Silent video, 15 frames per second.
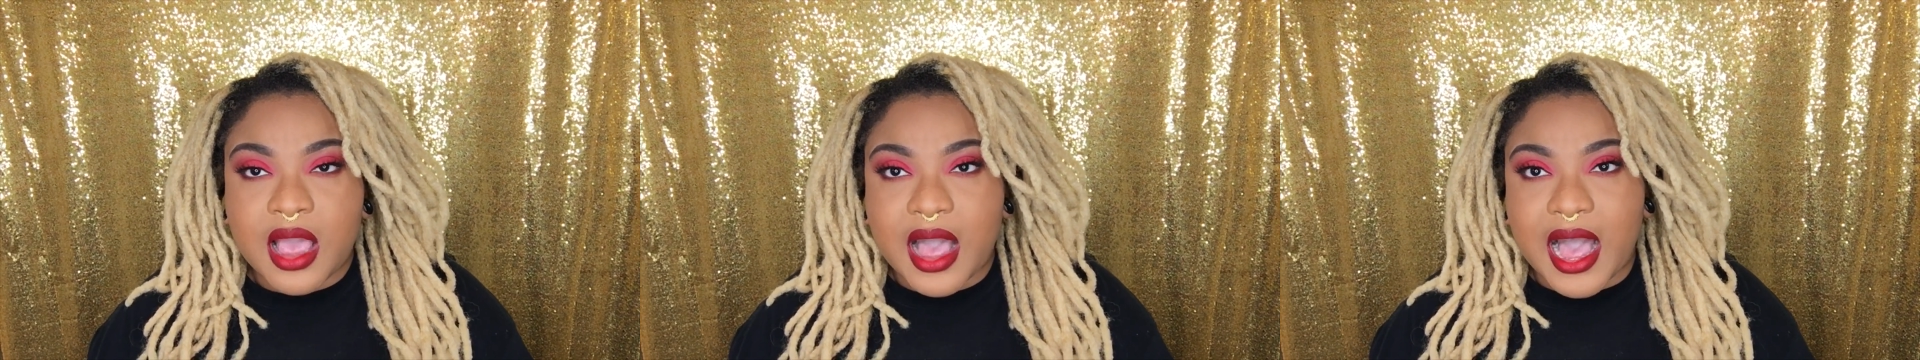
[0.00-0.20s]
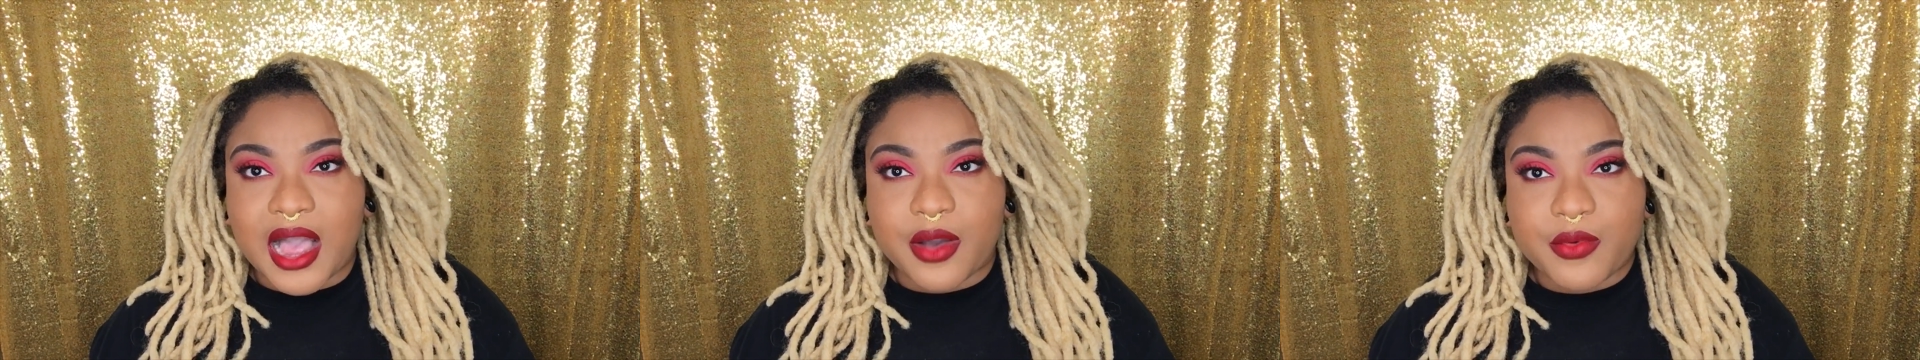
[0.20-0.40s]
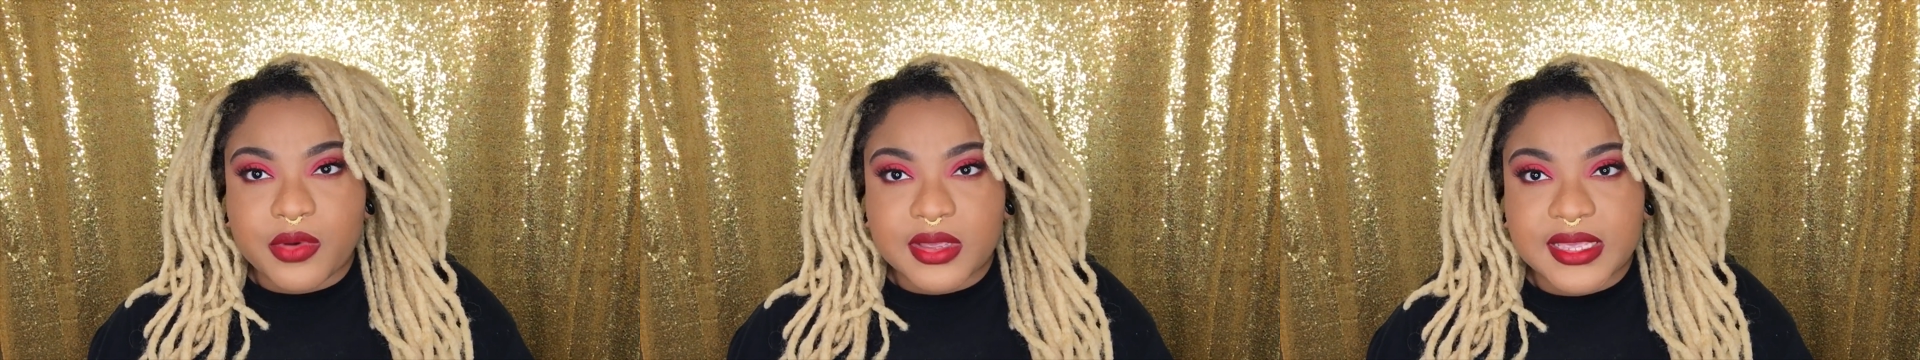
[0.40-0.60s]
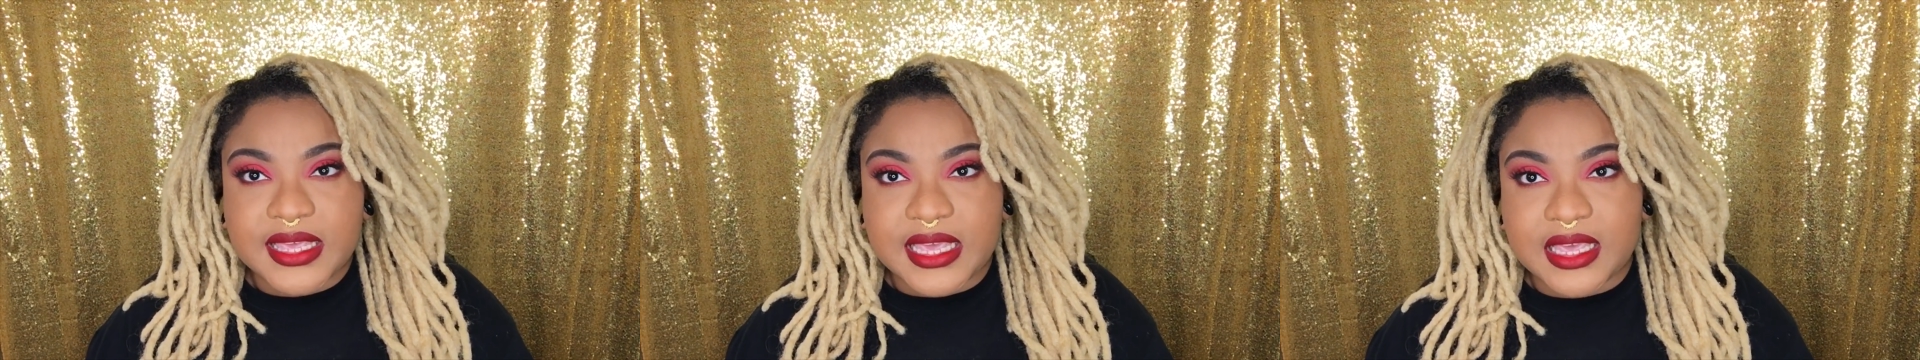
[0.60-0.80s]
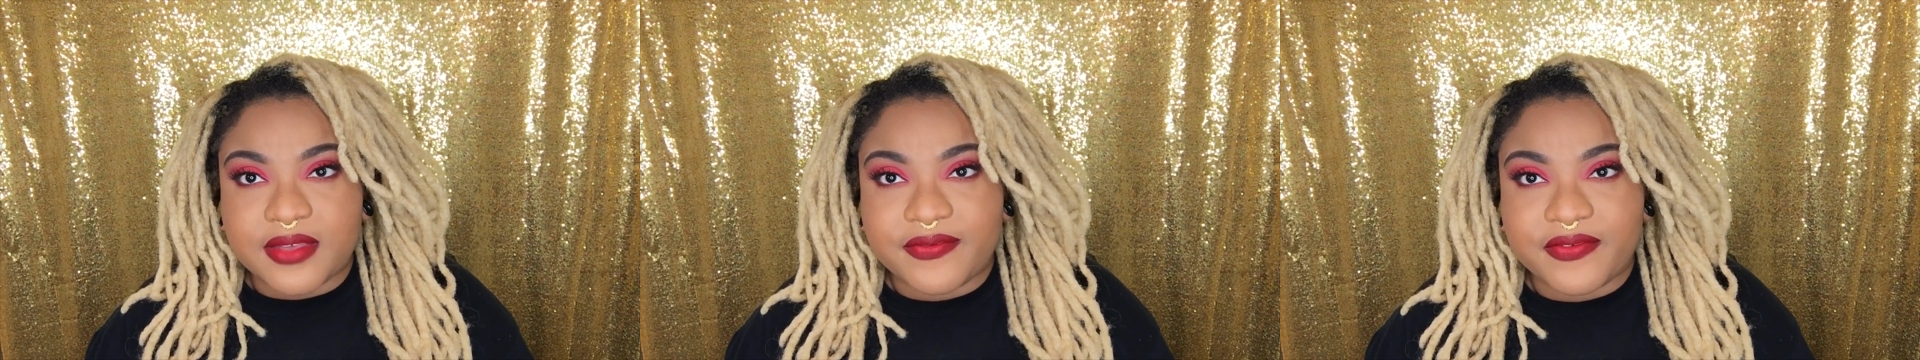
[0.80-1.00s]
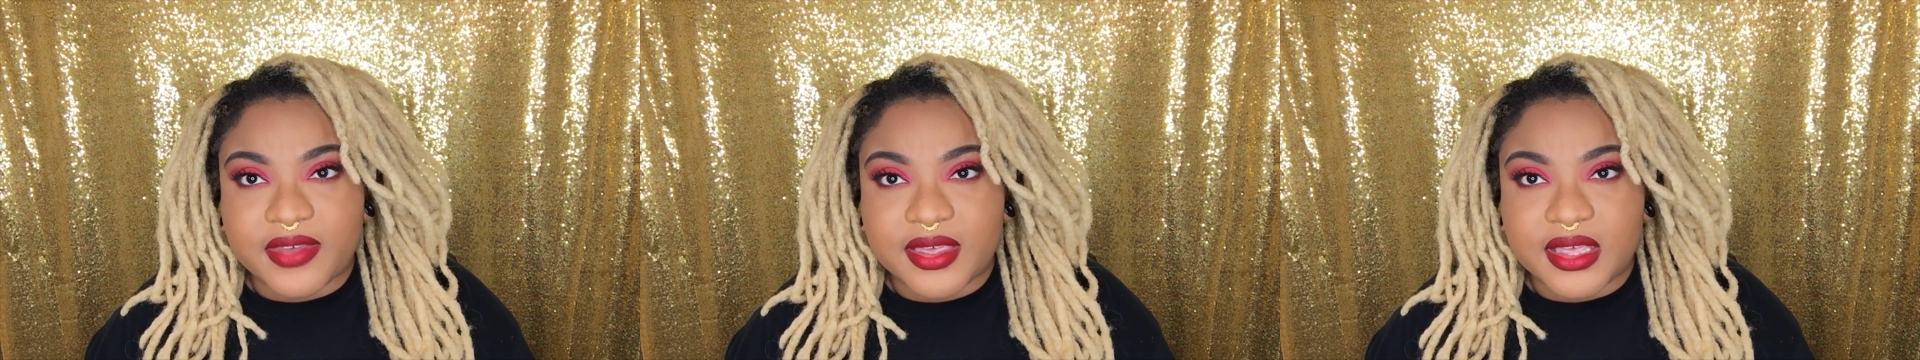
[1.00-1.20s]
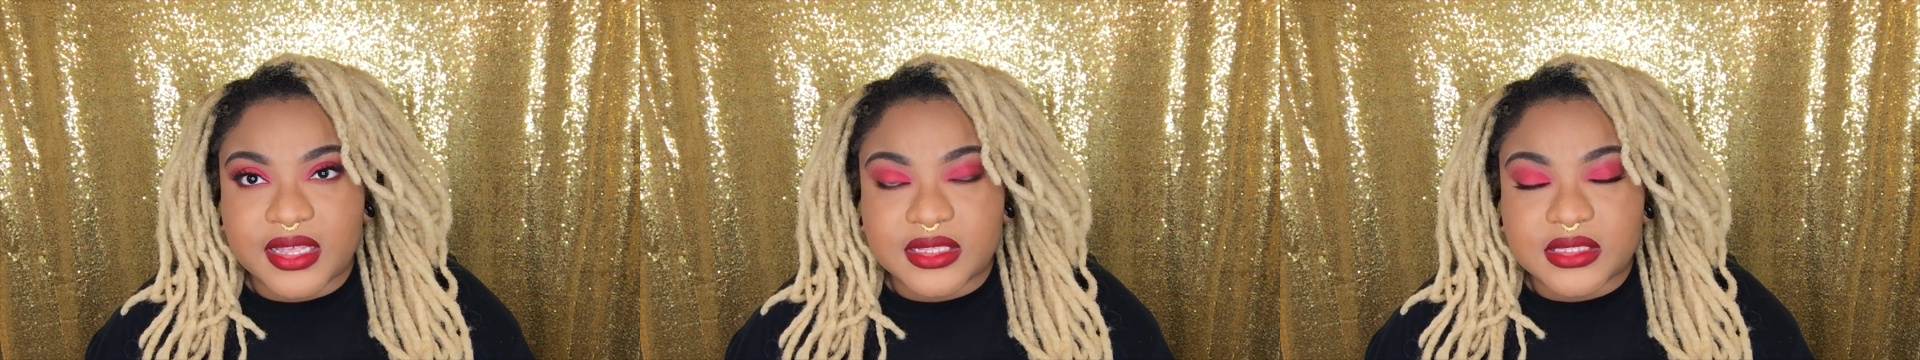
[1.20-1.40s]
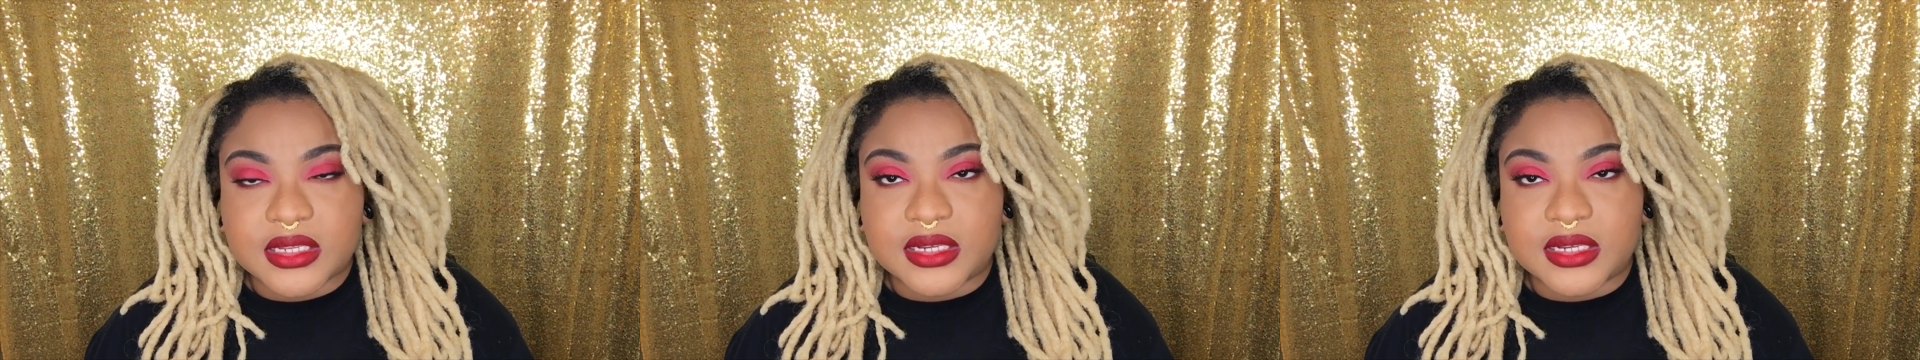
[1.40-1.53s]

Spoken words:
I would give it